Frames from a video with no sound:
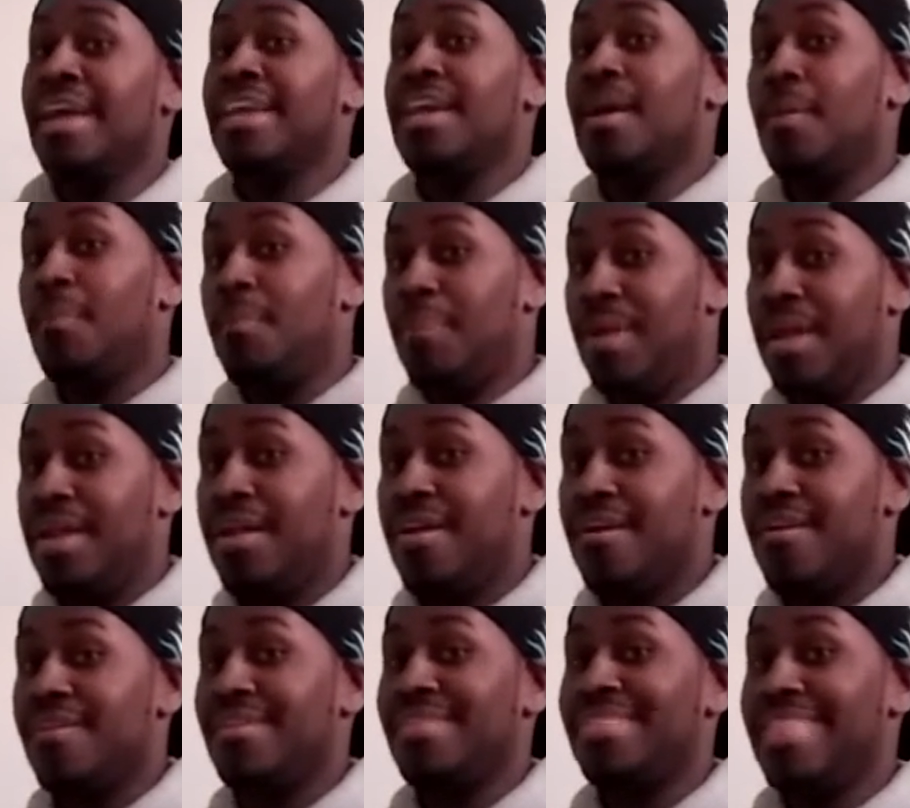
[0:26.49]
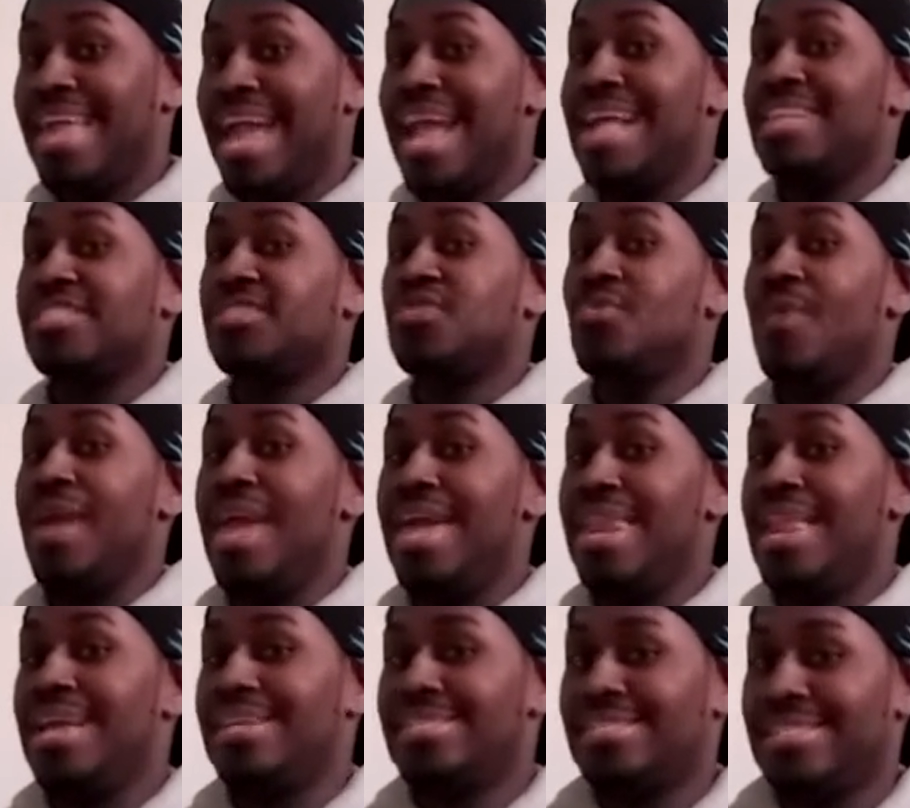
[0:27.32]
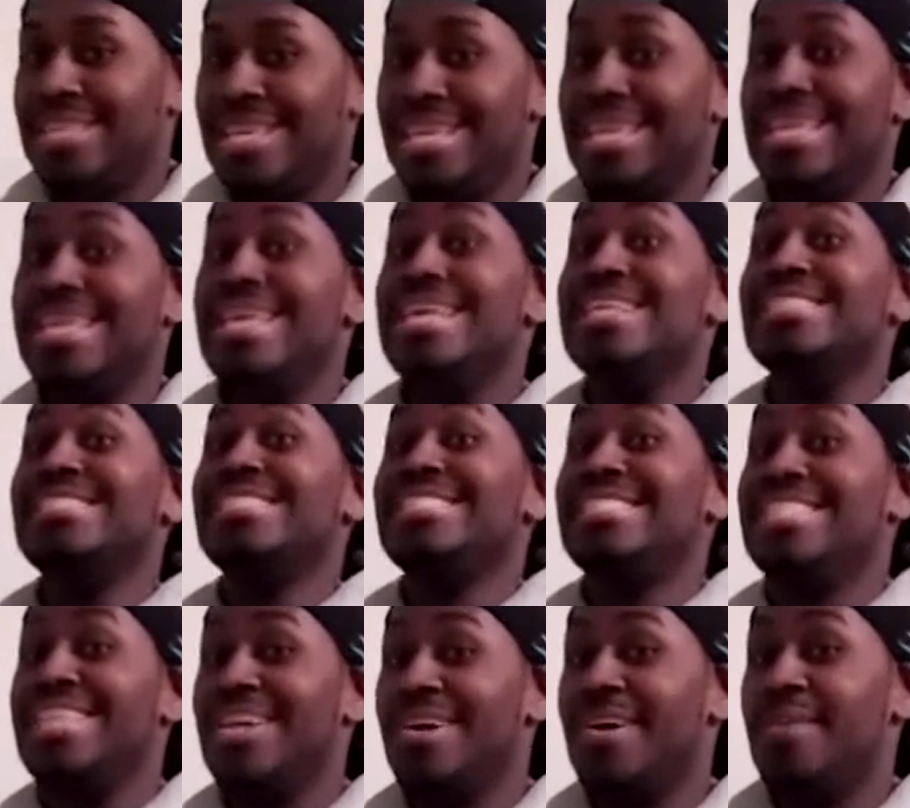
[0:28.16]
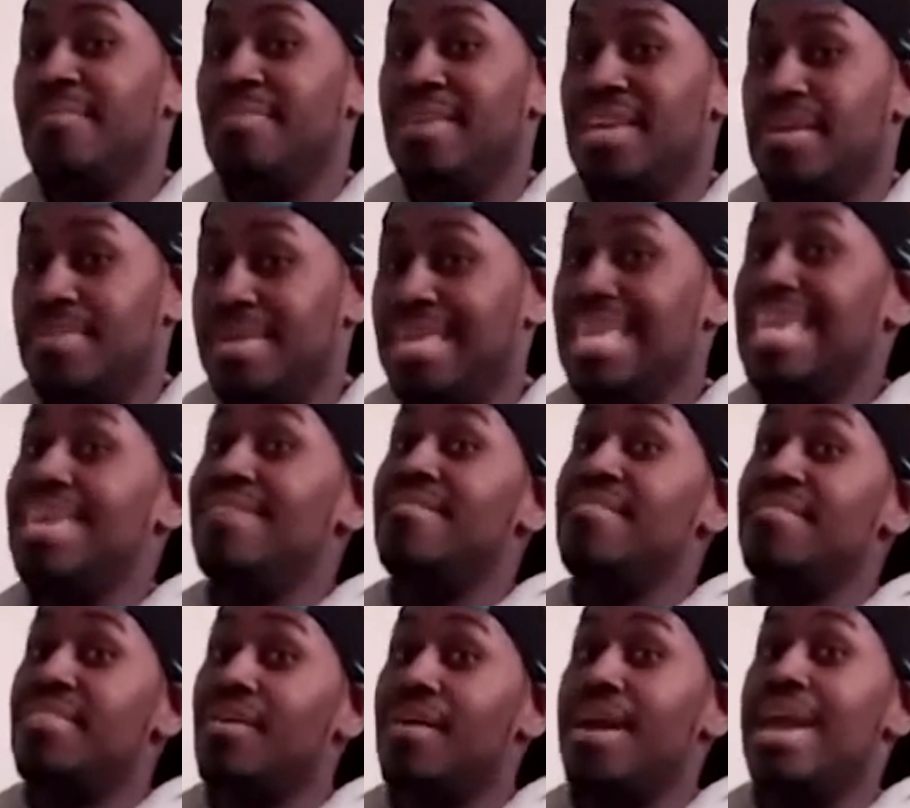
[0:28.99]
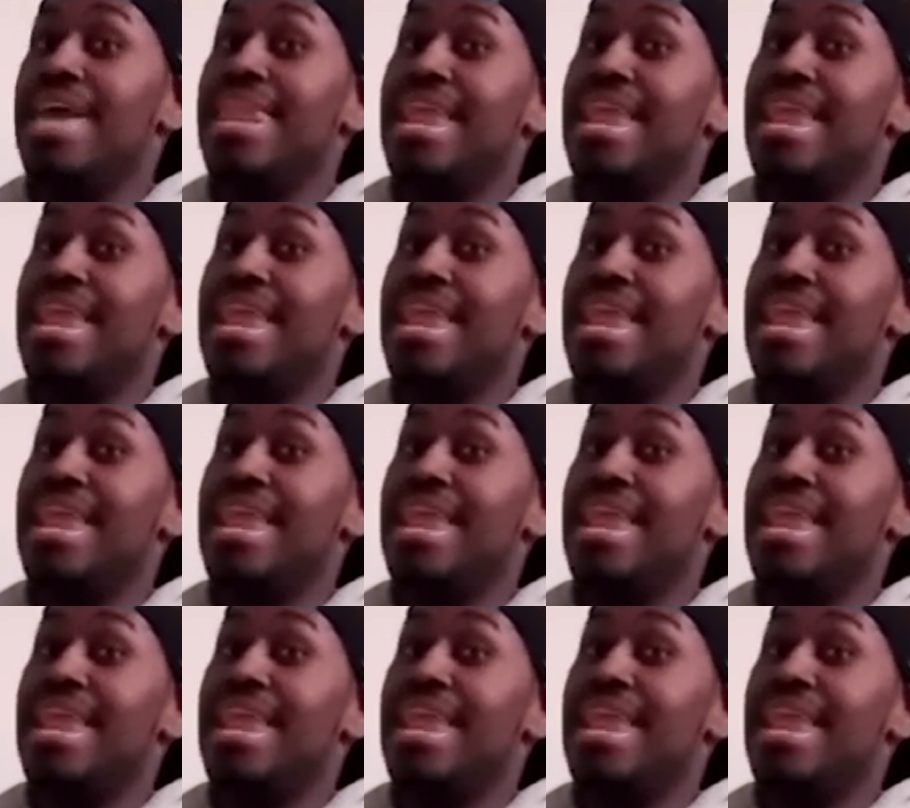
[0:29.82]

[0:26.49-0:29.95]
Compare that to NXT, it's still a BB, even though